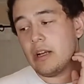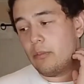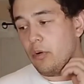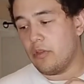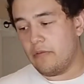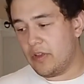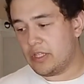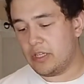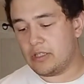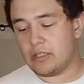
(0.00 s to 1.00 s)
more of the
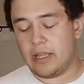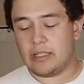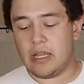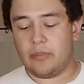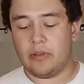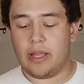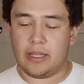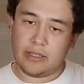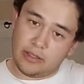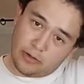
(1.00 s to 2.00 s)
vintage like type of like,
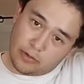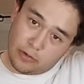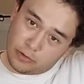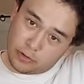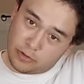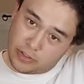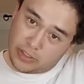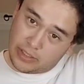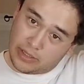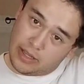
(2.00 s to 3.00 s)
you know, culture and
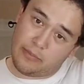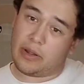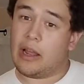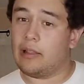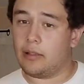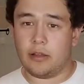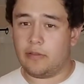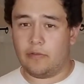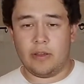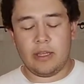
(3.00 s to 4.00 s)
shit like that, but I
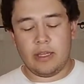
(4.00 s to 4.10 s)
love,